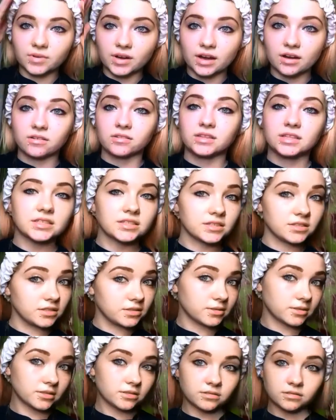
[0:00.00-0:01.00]
Wow, this
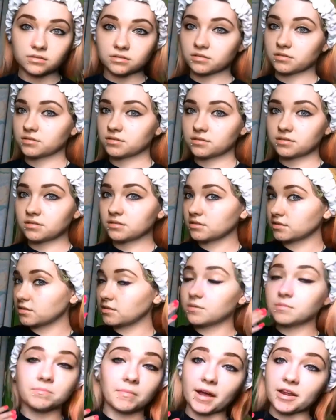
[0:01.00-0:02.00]
is
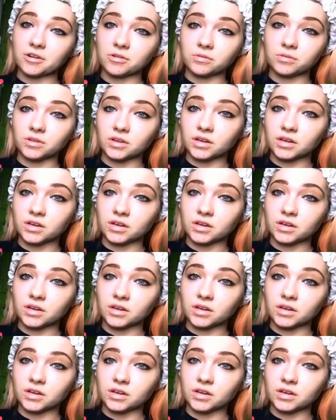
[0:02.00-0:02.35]
my new